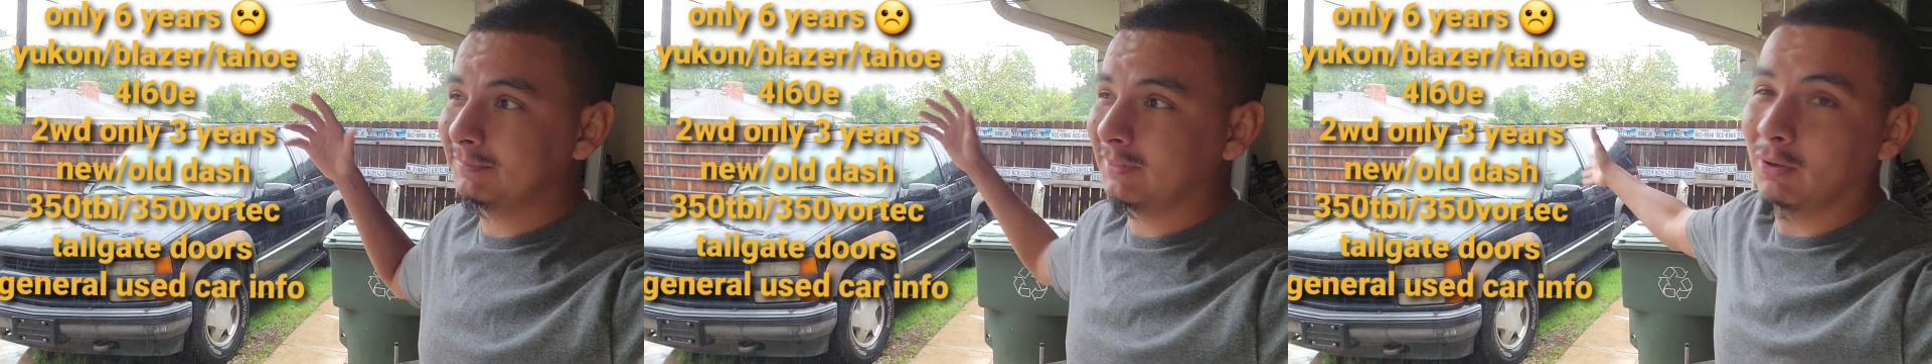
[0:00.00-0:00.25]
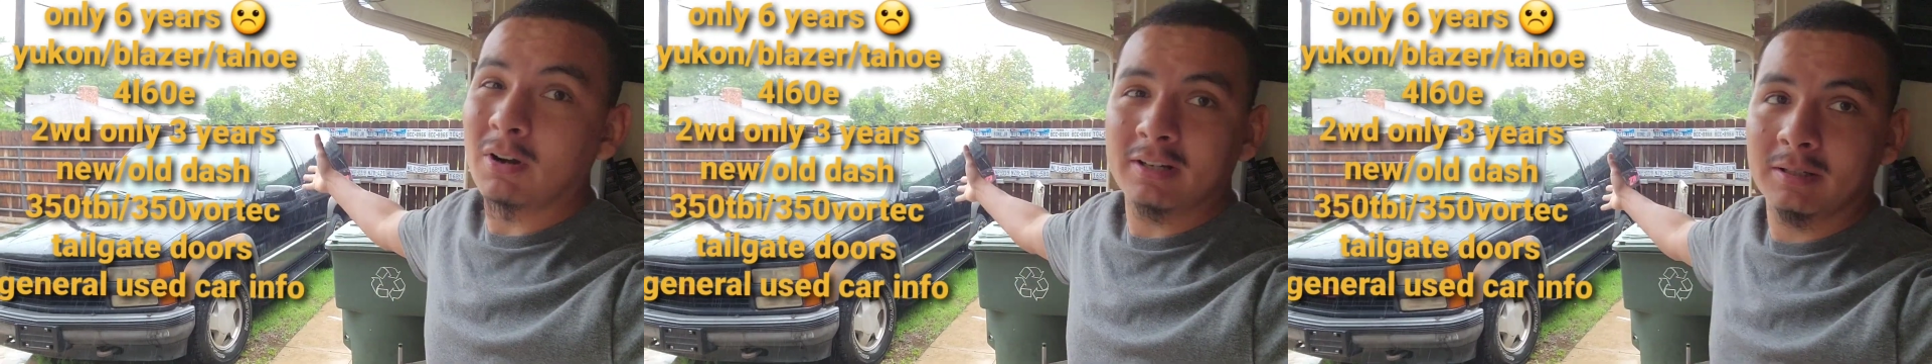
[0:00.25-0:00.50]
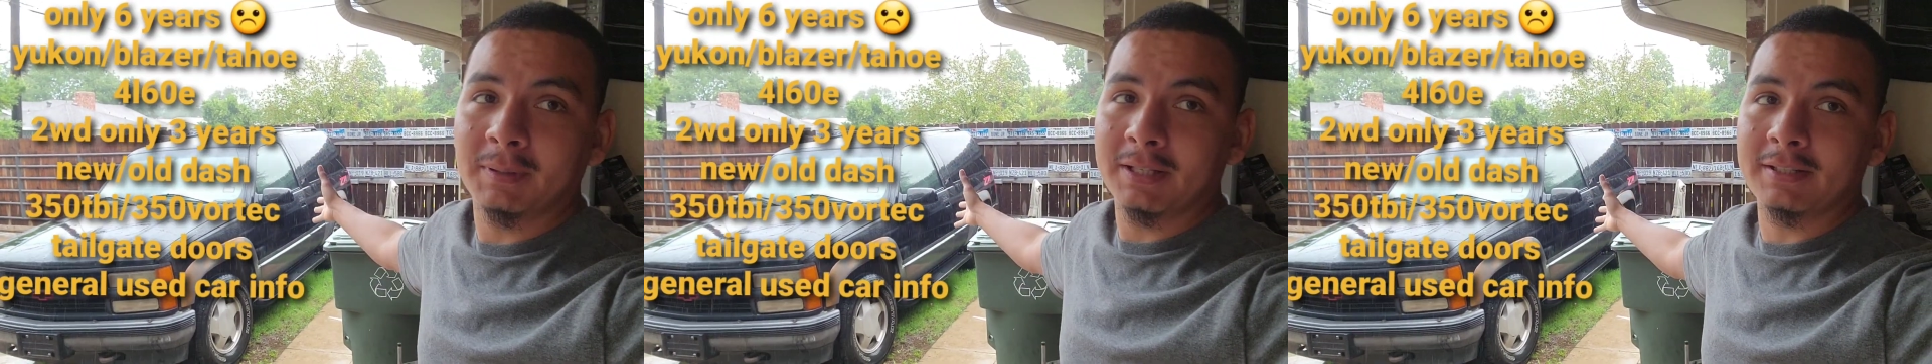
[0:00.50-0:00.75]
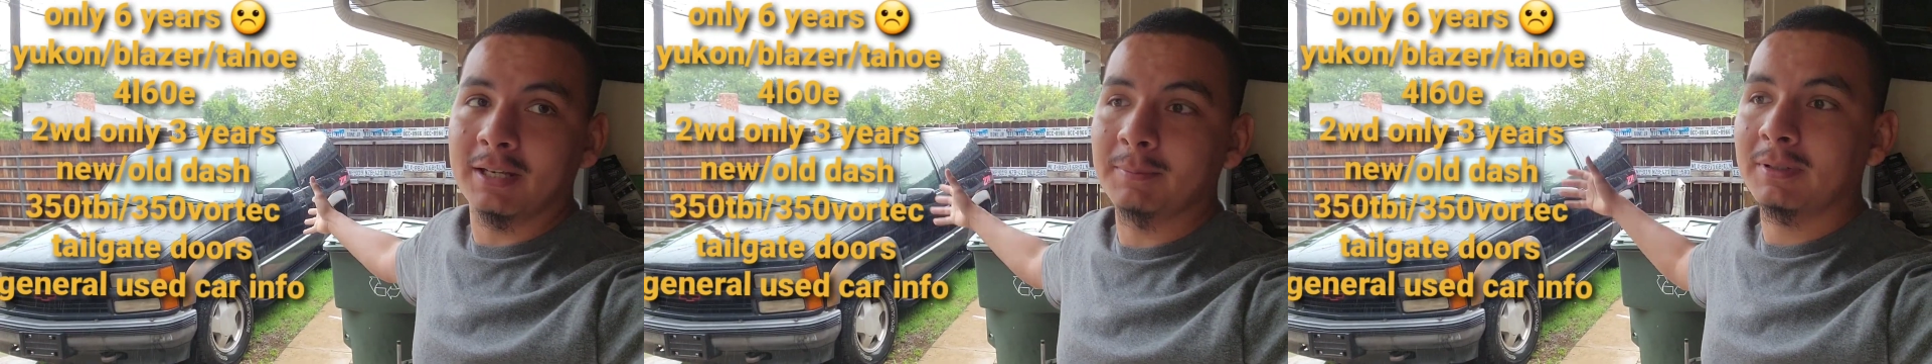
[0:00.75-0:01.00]
they're all gonna be the
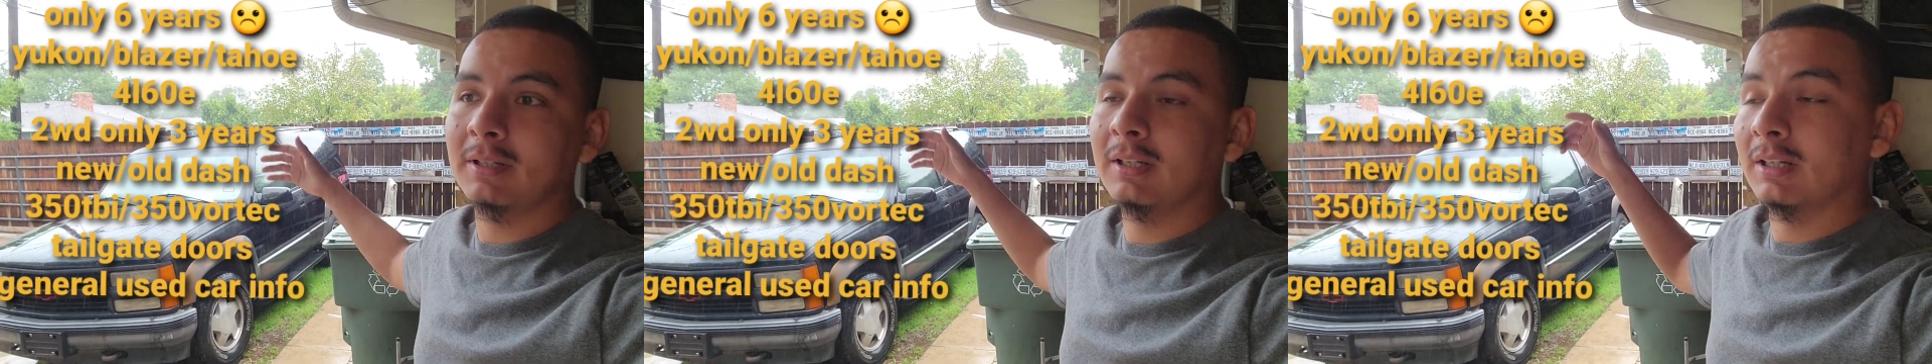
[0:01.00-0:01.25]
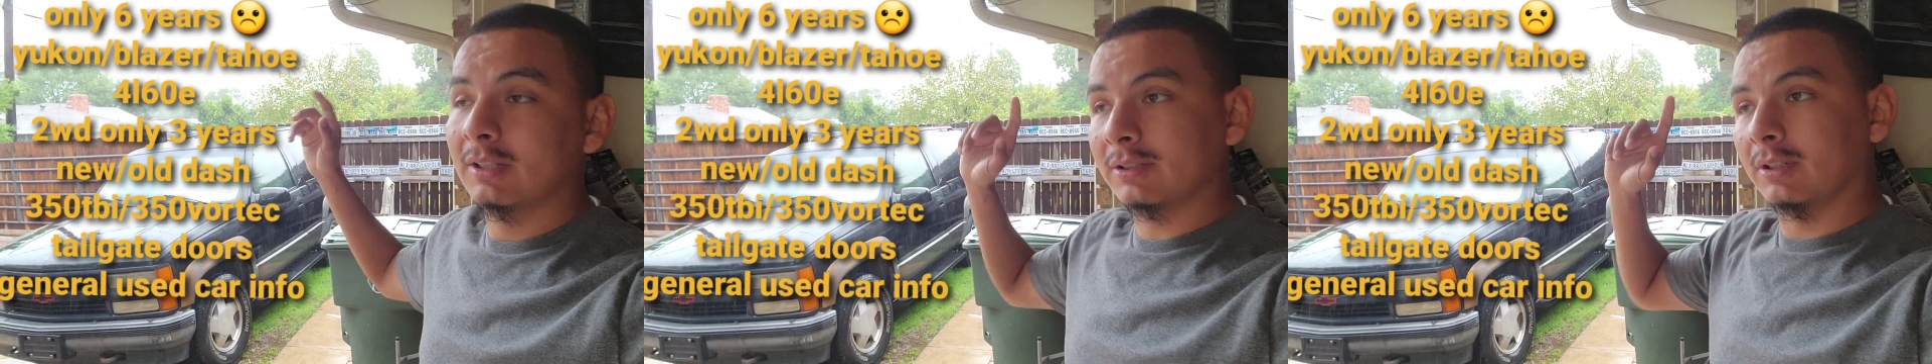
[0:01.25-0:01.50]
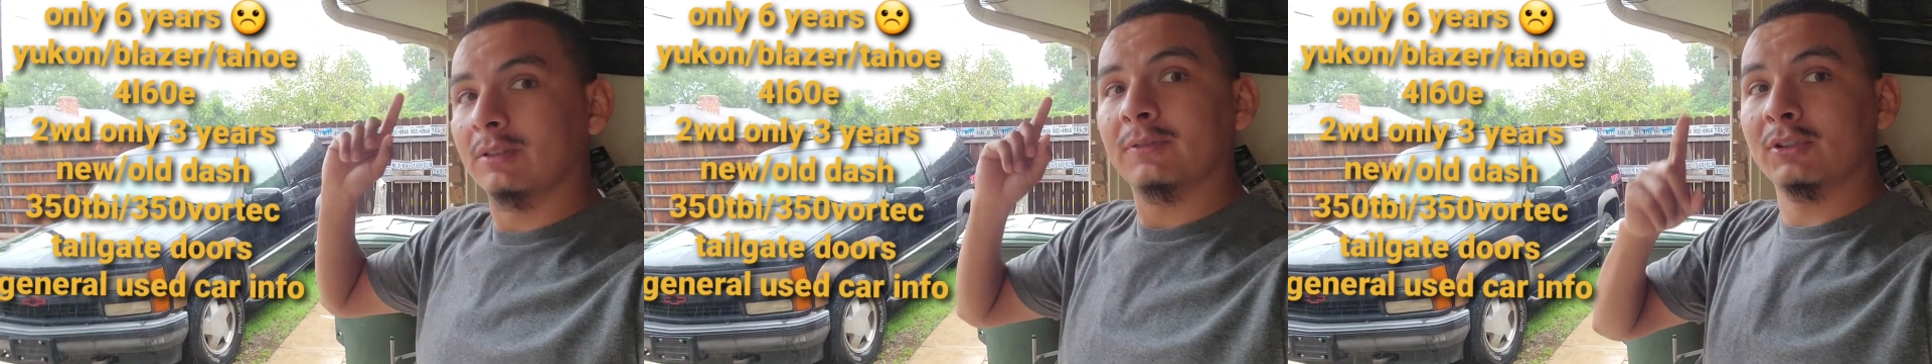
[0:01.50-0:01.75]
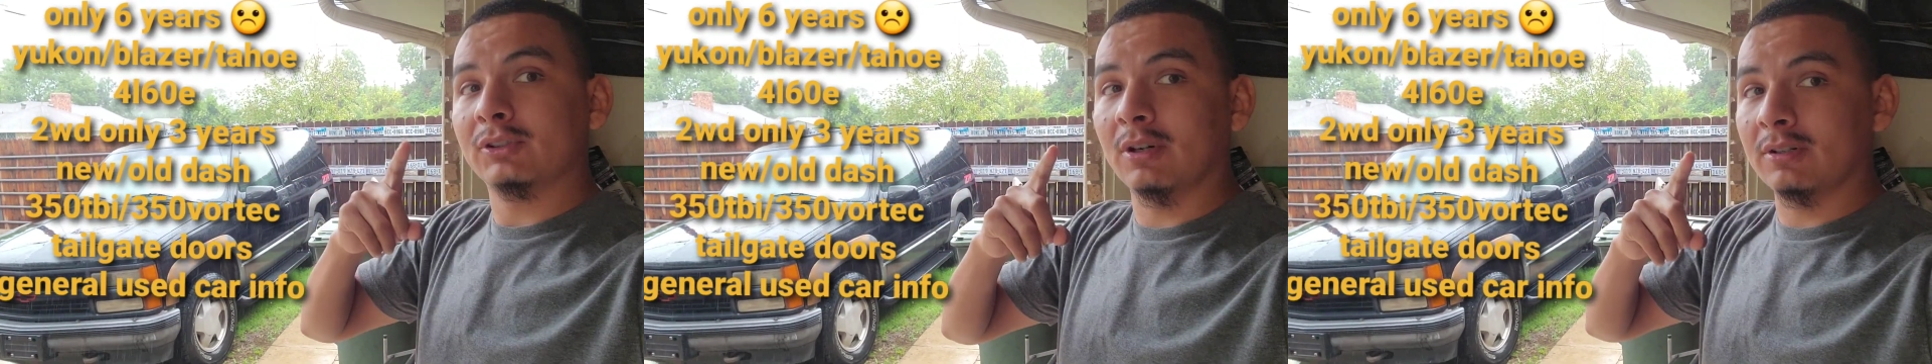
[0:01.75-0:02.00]
same. So
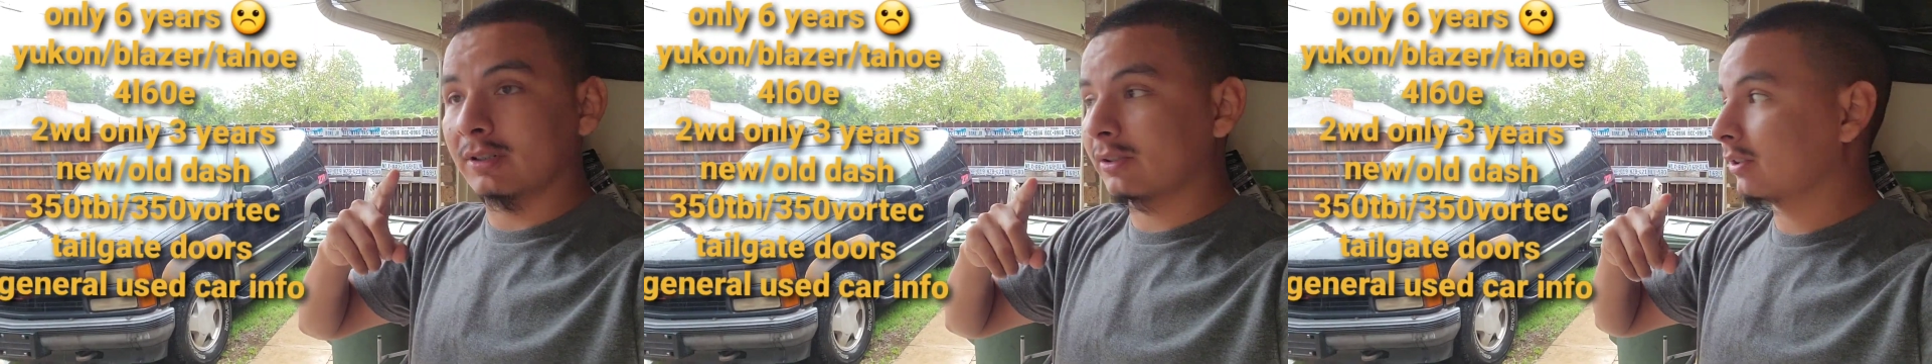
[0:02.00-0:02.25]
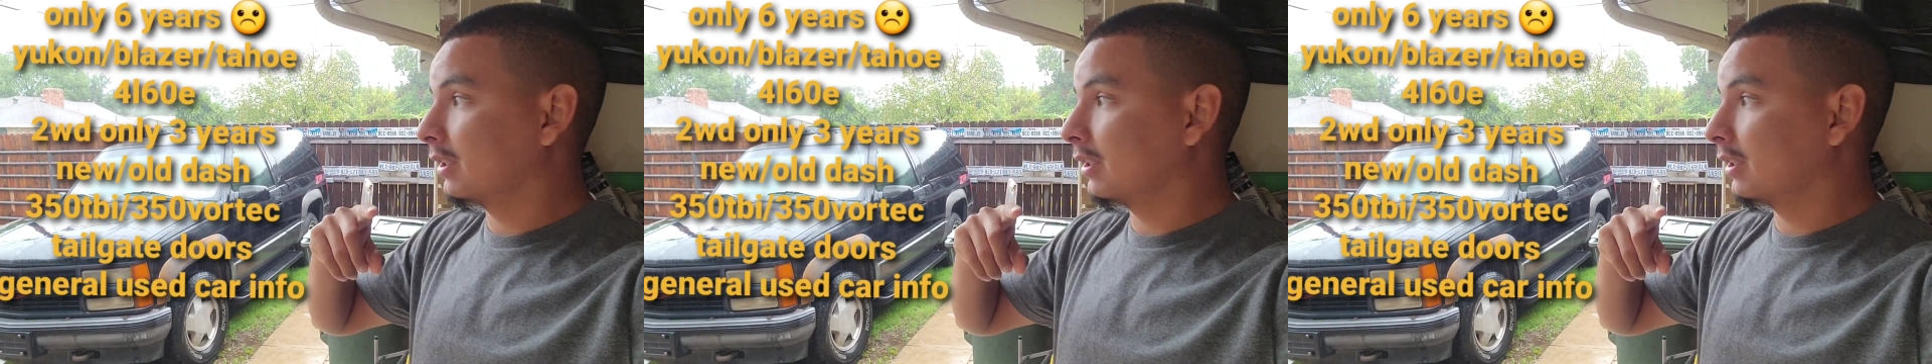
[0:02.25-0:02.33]
for starters,